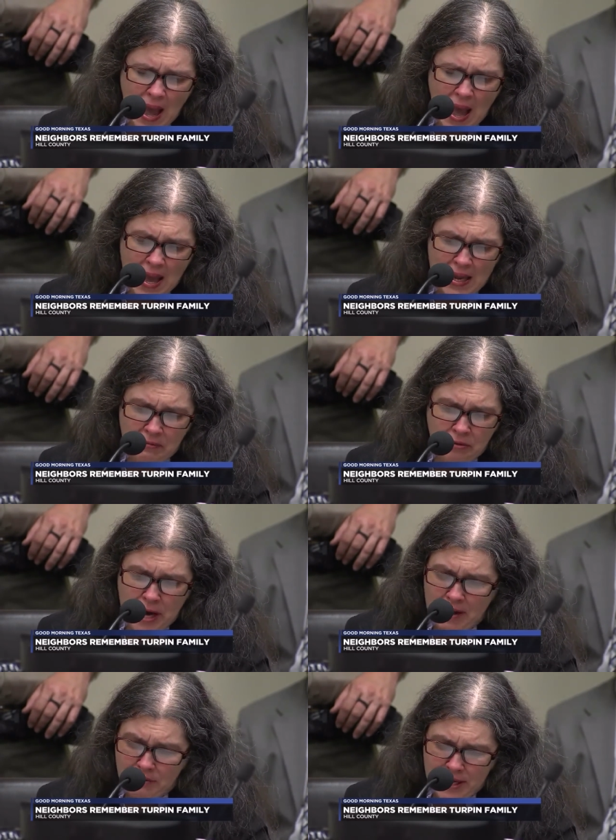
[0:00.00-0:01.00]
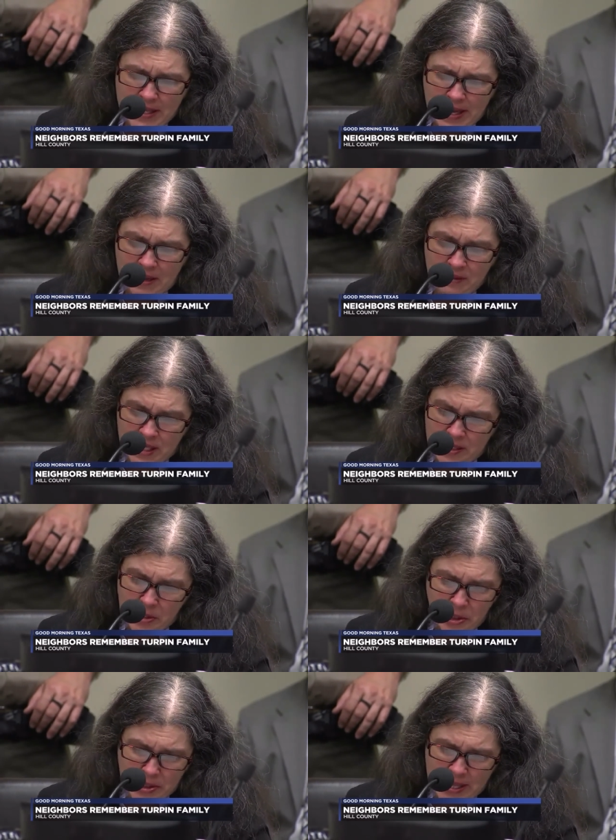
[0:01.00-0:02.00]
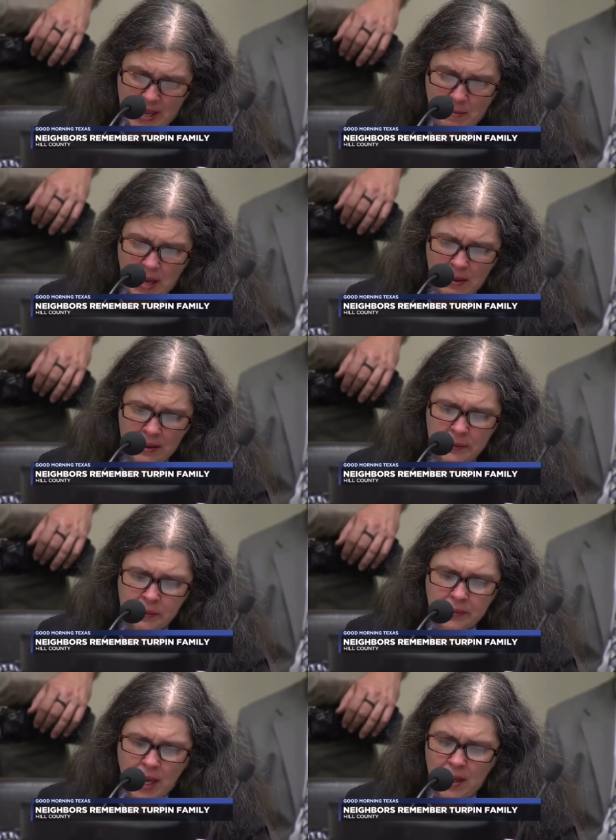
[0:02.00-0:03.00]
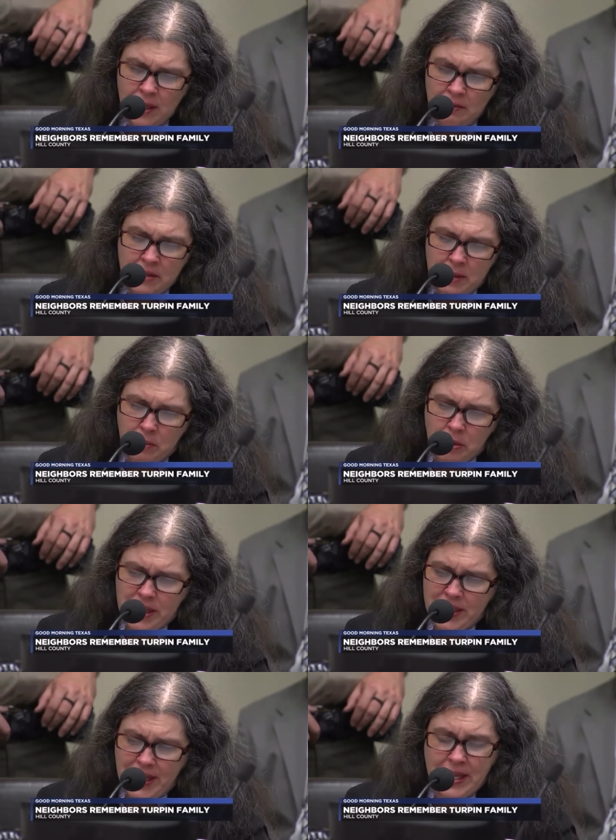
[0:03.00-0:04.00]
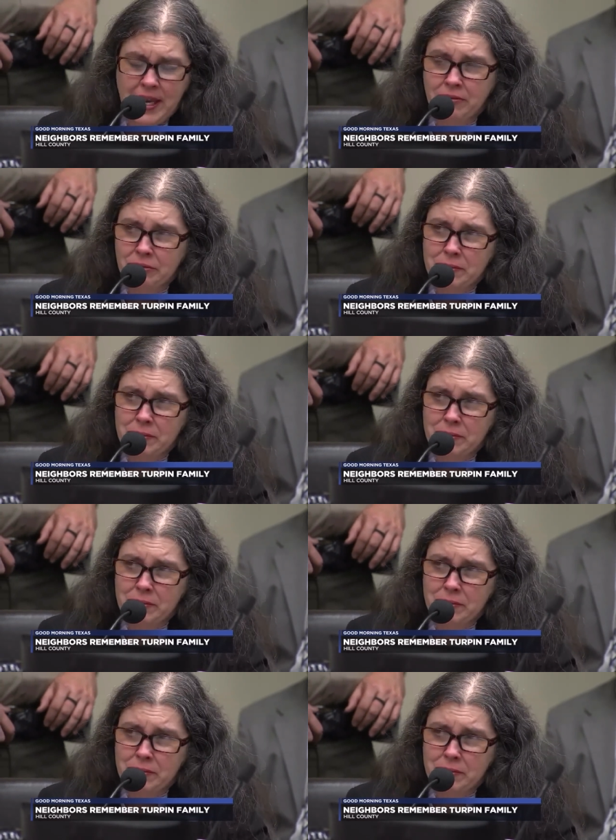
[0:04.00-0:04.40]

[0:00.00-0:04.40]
I am for everything I've done to hurt them. I love them more than they could ever